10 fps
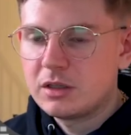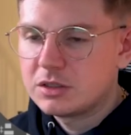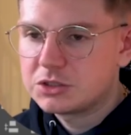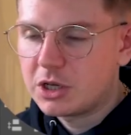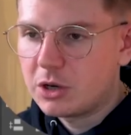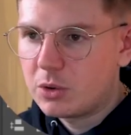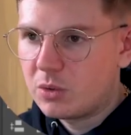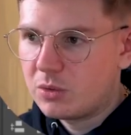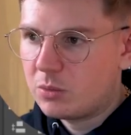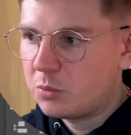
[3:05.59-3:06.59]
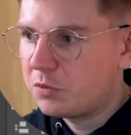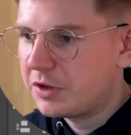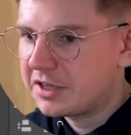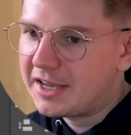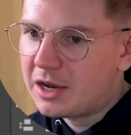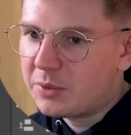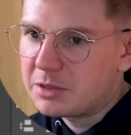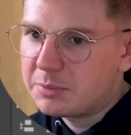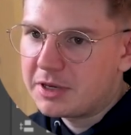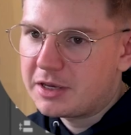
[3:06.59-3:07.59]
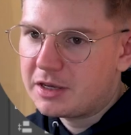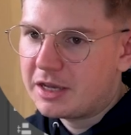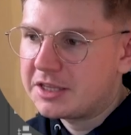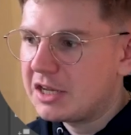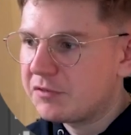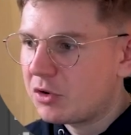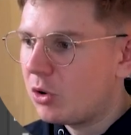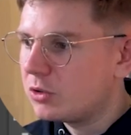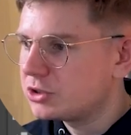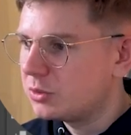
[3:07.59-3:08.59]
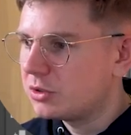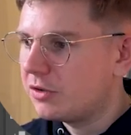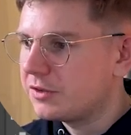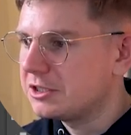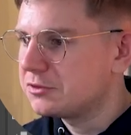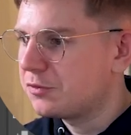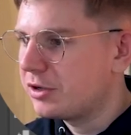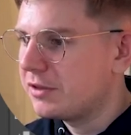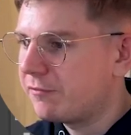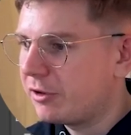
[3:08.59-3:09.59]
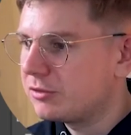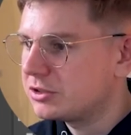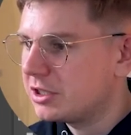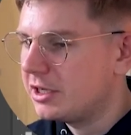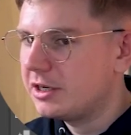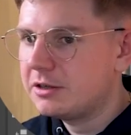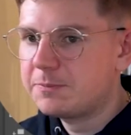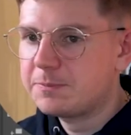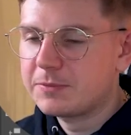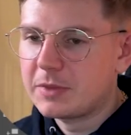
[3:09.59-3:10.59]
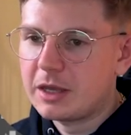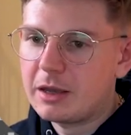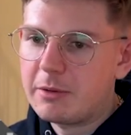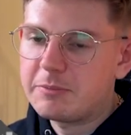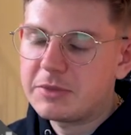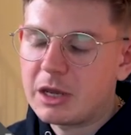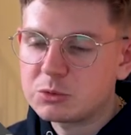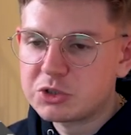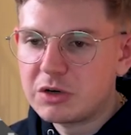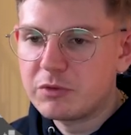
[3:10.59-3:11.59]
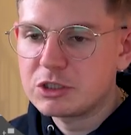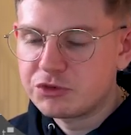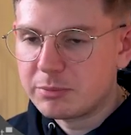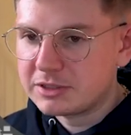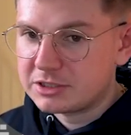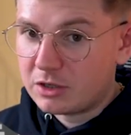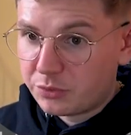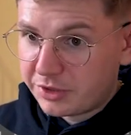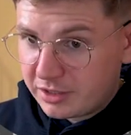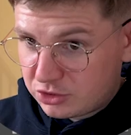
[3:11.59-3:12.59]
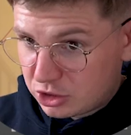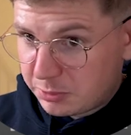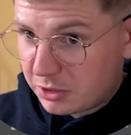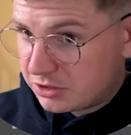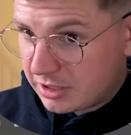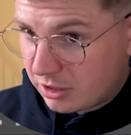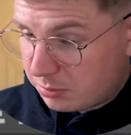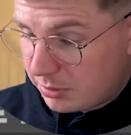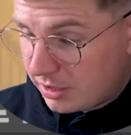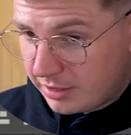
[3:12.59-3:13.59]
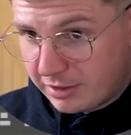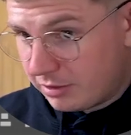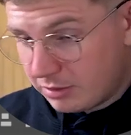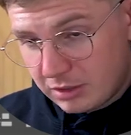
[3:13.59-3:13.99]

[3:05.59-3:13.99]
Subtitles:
So we'll figure that out in a bit. And then I've also got these free fonts here. Now I'm trying to restrict myself with this just because I could be here